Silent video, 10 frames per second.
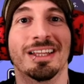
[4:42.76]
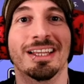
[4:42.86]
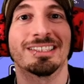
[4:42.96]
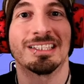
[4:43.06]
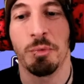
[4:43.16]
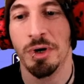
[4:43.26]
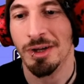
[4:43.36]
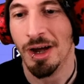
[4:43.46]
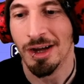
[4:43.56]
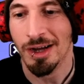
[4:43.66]
find like
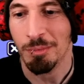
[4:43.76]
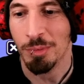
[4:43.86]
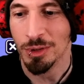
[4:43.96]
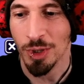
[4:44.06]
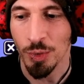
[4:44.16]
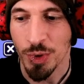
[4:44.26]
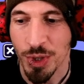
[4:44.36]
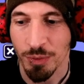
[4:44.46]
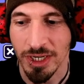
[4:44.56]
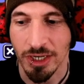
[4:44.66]
someone uh, below
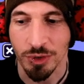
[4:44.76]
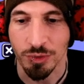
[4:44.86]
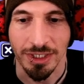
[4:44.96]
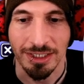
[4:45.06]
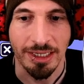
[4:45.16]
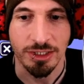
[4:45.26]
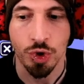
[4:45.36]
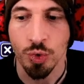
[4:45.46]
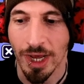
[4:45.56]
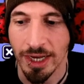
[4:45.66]
300, like
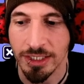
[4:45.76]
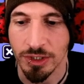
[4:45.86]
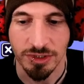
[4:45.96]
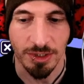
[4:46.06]
290 or